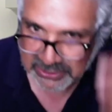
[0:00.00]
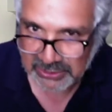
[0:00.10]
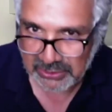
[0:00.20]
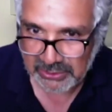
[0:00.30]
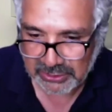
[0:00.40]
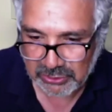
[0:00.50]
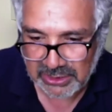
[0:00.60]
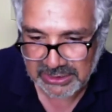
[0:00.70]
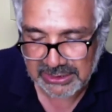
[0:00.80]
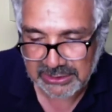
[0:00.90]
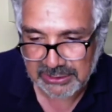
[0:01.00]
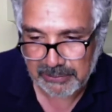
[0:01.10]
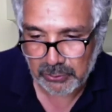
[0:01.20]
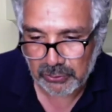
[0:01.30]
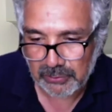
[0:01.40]
to try to
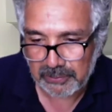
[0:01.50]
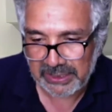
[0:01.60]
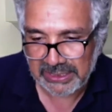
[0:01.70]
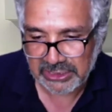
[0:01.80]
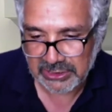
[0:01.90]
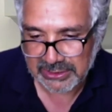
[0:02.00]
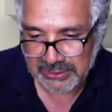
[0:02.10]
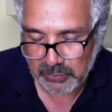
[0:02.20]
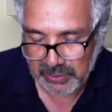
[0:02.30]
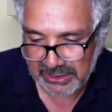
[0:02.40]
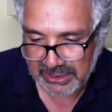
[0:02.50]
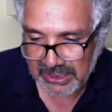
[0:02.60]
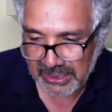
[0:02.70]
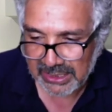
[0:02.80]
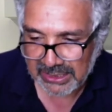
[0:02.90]
support patients with
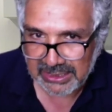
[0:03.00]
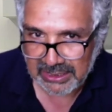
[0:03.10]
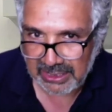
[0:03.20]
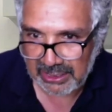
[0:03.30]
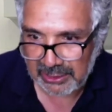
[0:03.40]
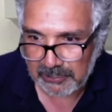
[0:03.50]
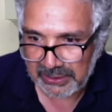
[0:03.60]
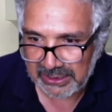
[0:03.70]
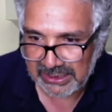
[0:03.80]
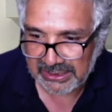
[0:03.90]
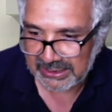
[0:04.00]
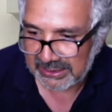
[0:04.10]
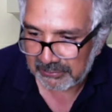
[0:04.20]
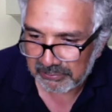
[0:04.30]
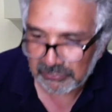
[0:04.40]
helping
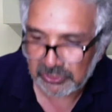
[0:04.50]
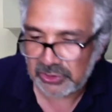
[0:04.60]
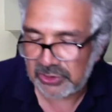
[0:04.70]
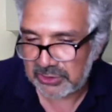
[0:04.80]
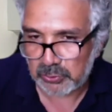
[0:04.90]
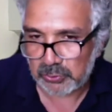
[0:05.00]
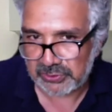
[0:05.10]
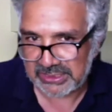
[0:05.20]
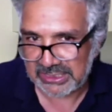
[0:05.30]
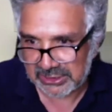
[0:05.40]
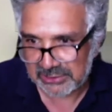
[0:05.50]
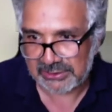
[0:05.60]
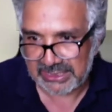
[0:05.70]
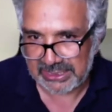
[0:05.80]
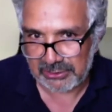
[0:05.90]
use more digital
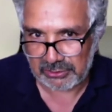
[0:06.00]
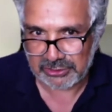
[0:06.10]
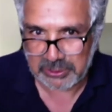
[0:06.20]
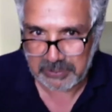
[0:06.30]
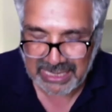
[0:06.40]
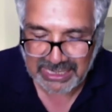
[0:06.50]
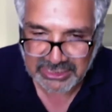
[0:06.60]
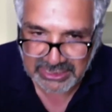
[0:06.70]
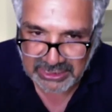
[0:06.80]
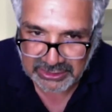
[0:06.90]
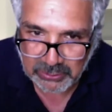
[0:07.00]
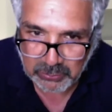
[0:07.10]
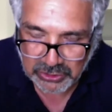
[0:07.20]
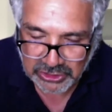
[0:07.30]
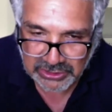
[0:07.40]
technology. But actually, I think
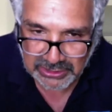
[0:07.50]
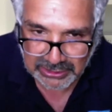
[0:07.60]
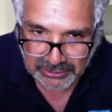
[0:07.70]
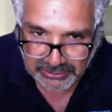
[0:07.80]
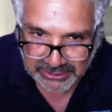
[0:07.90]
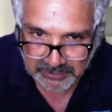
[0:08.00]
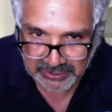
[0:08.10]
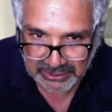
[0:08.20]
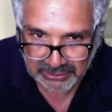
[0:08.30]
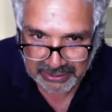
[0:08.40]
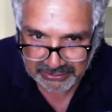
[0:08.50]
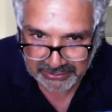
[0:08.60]
we should include something around